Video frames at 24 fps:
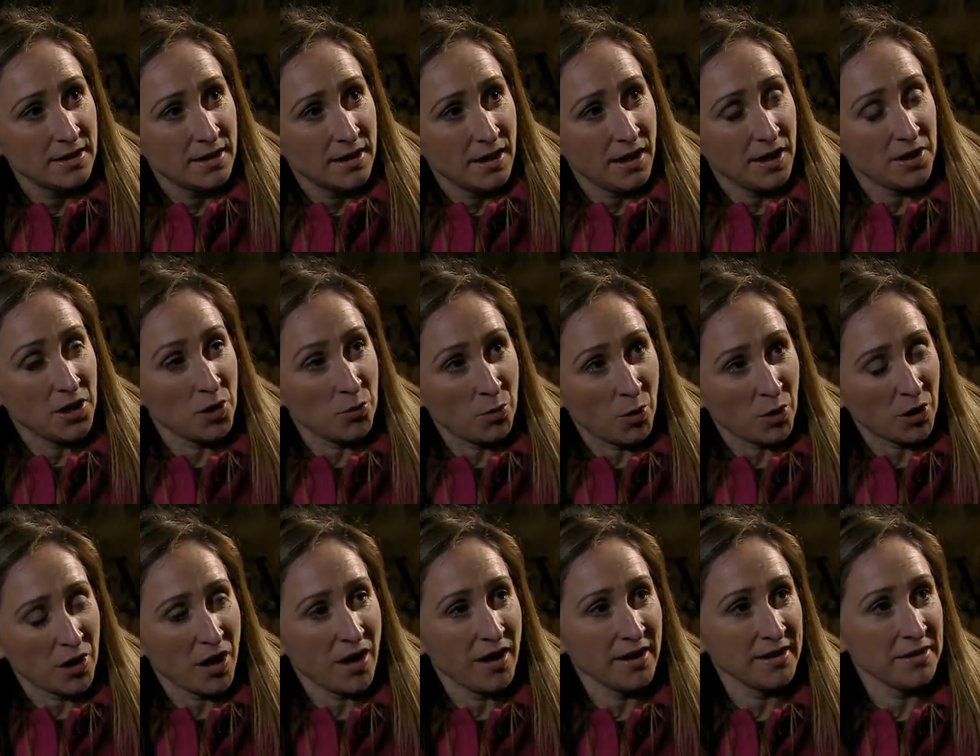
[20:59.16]
I know what
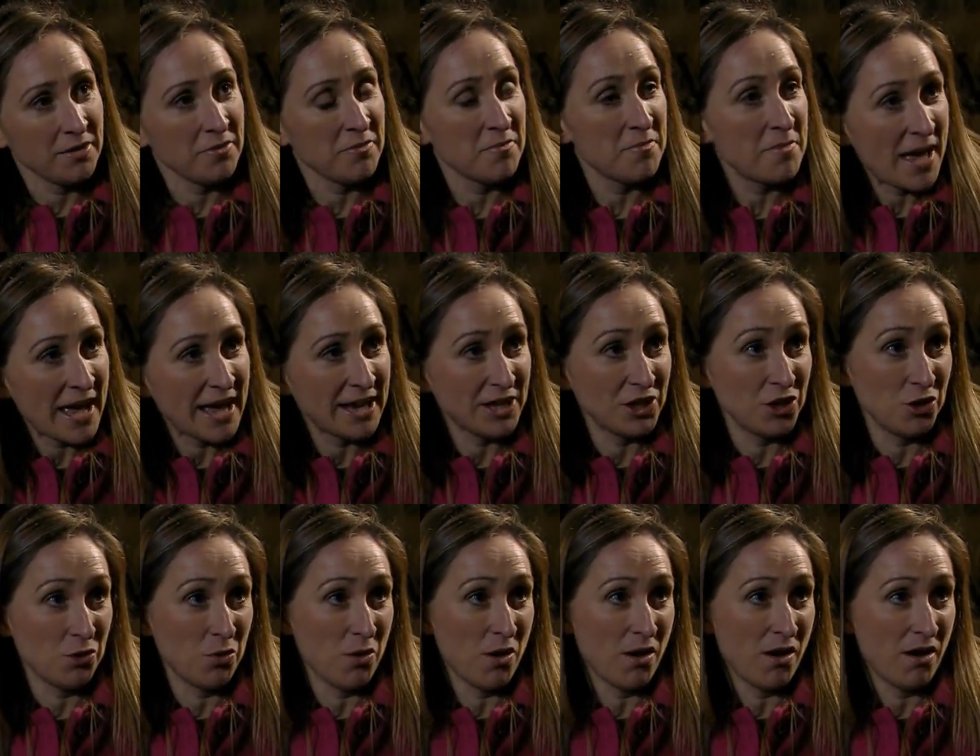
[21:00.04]
kind of man
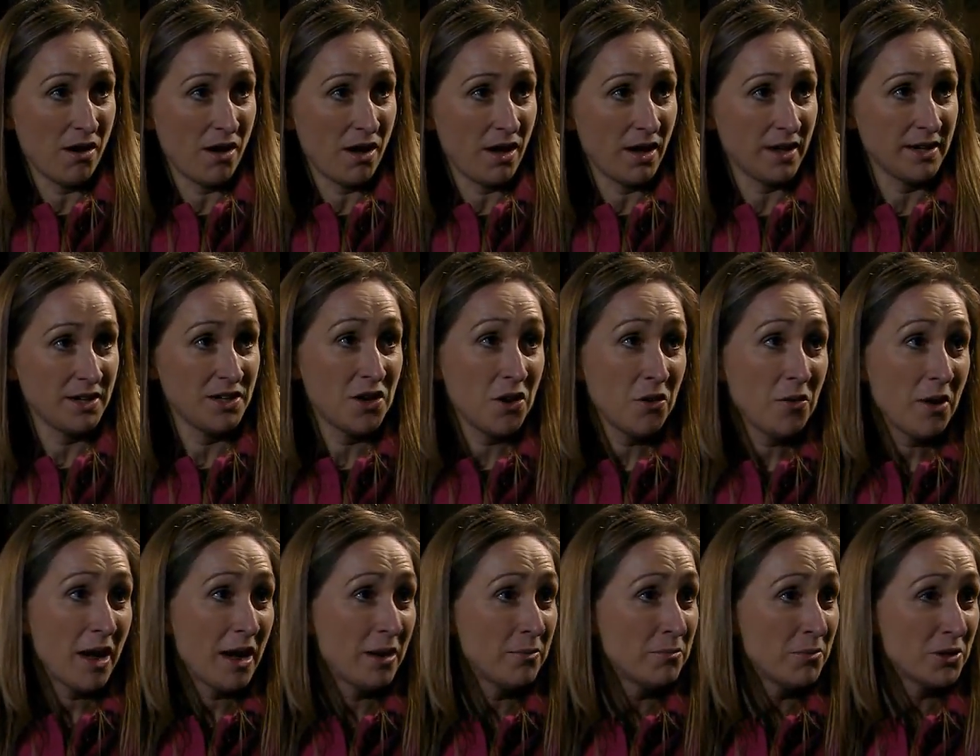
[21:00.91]
you are. I know
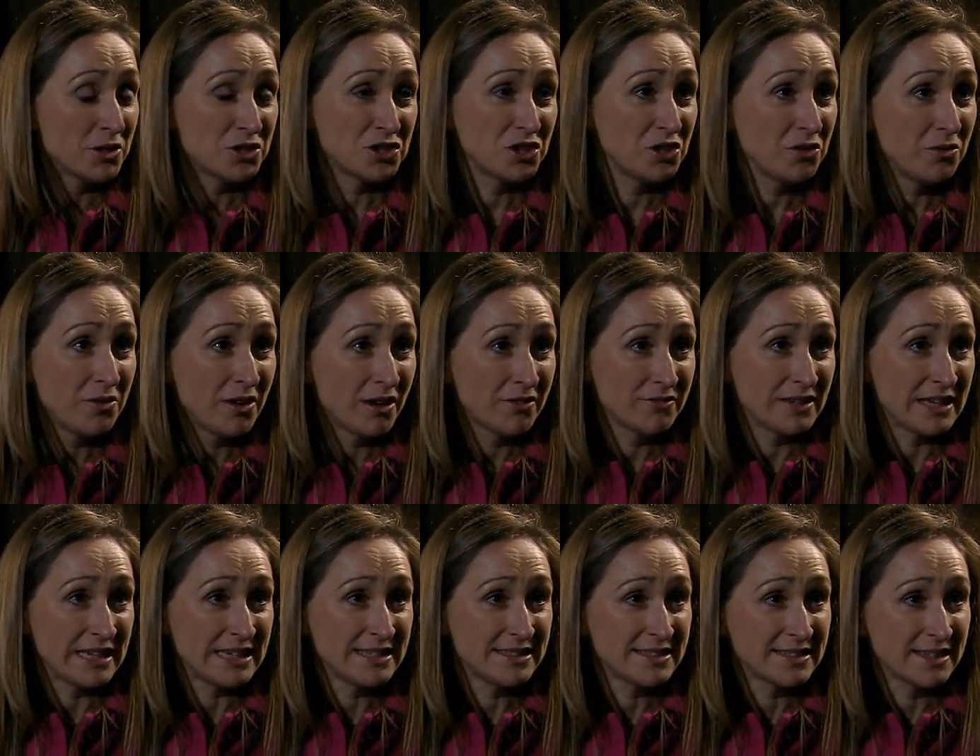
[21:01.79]
how much you love
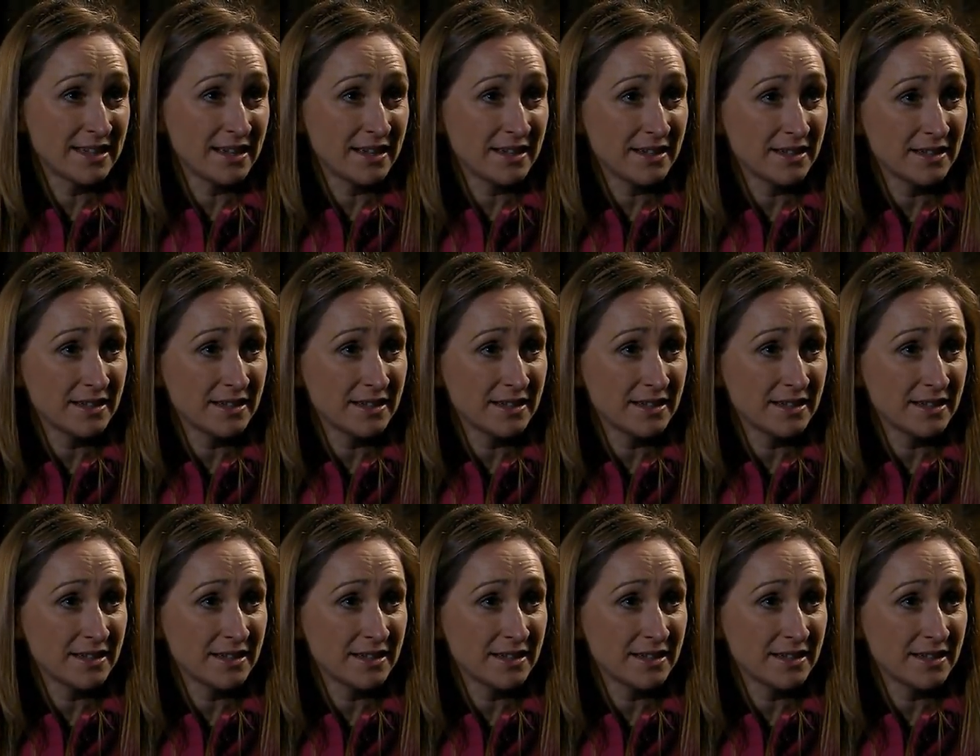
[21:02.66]
Lisa.